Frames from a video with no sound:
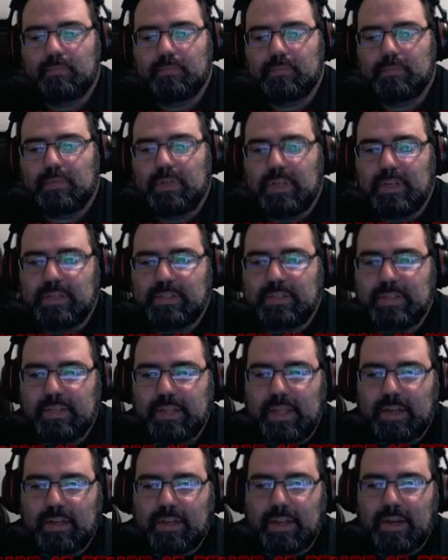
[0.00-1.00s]
And you see
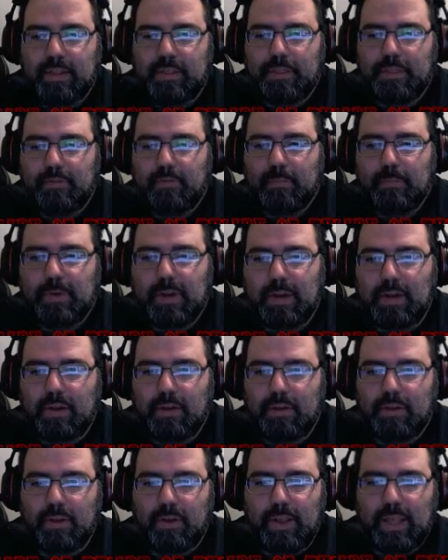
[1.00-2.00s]
that kind of thing
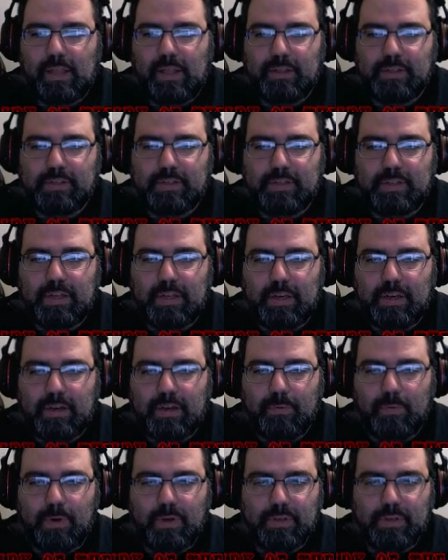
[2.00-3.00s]
repeated. You know,
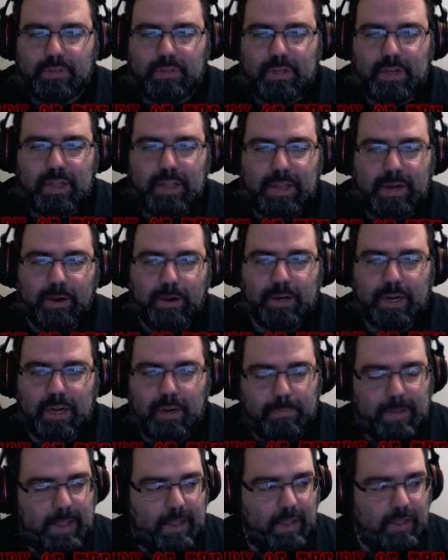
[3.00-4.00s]
Elliston was a cleric and a
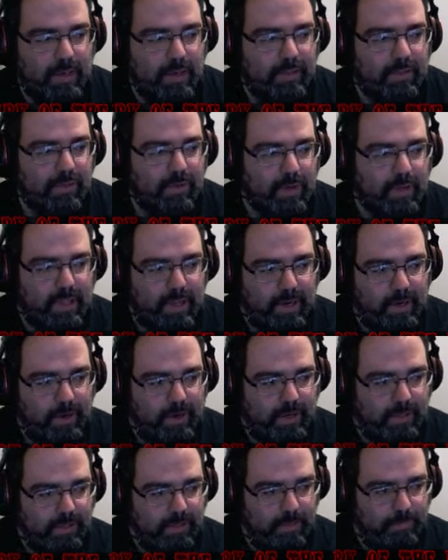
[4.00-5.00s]
paladin, so a
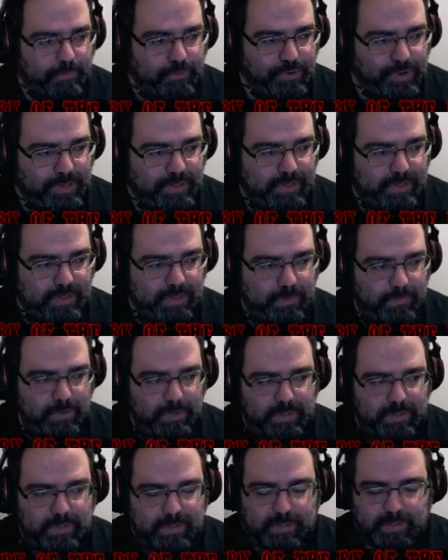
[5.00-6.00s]
cleric is the priests of
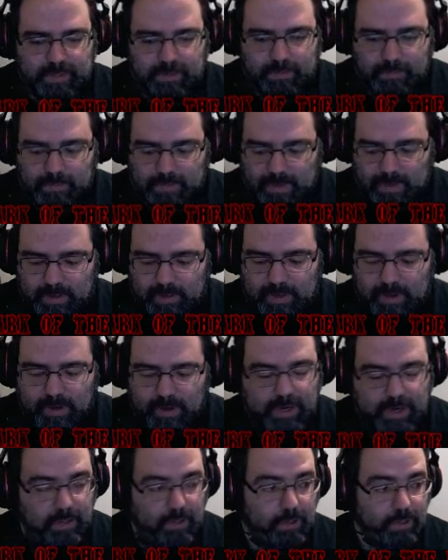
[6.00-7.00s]
this system. You know, they're
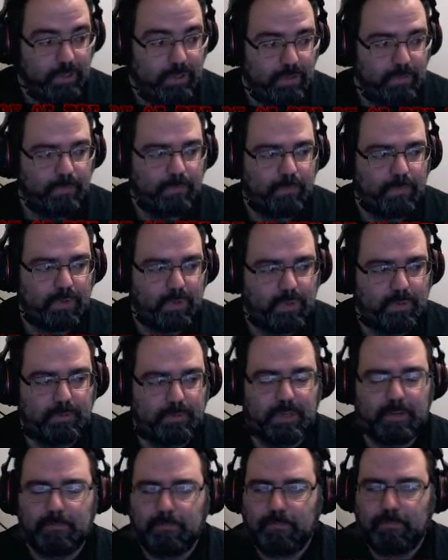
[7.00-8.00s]
healers, so to
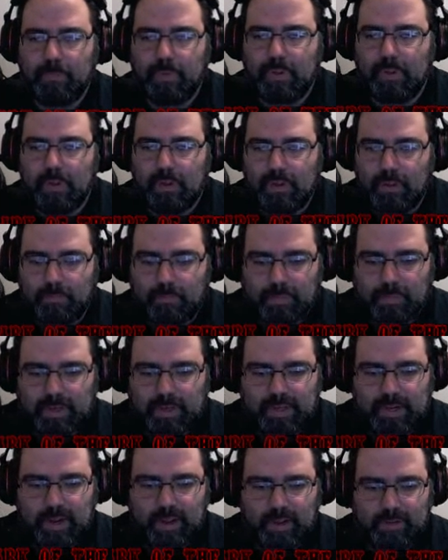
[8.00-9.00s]
speak.
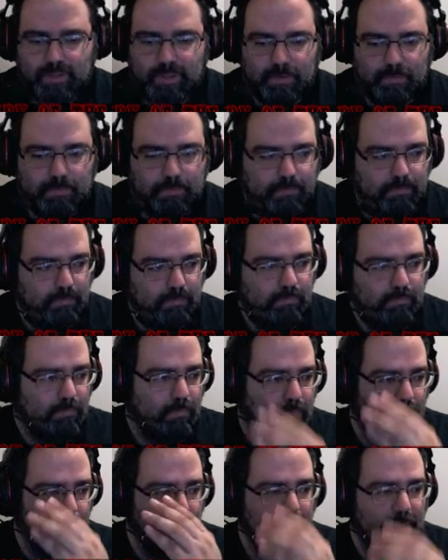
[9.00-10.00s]
But I also
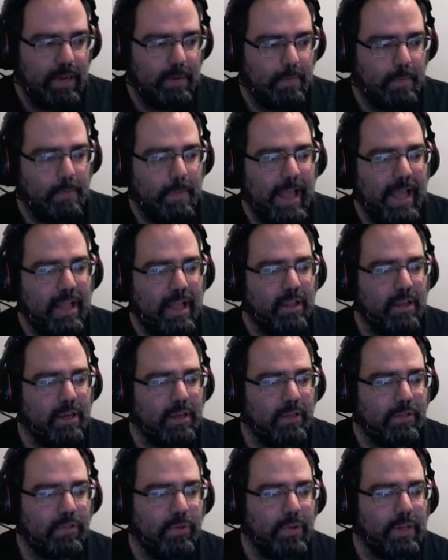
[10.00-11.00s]
made him a
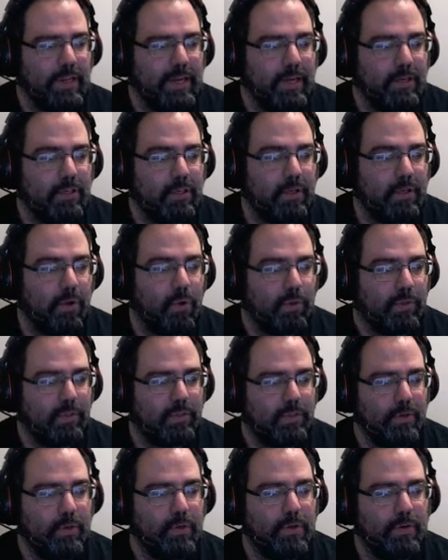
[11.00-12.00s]
paladin, so he can actually hold
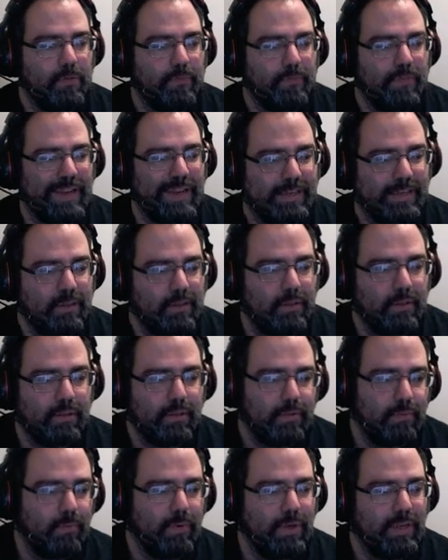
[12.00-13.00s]
his own and fight
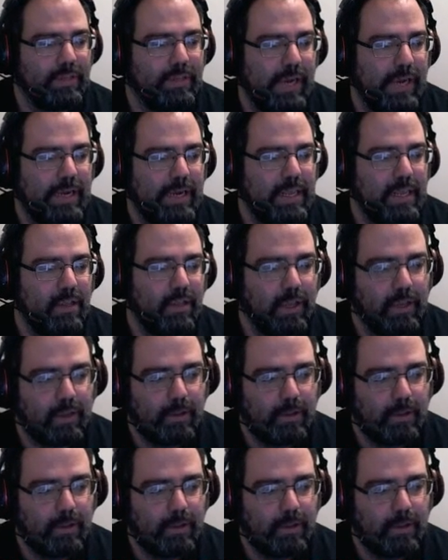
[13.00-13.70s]
when he's not healing.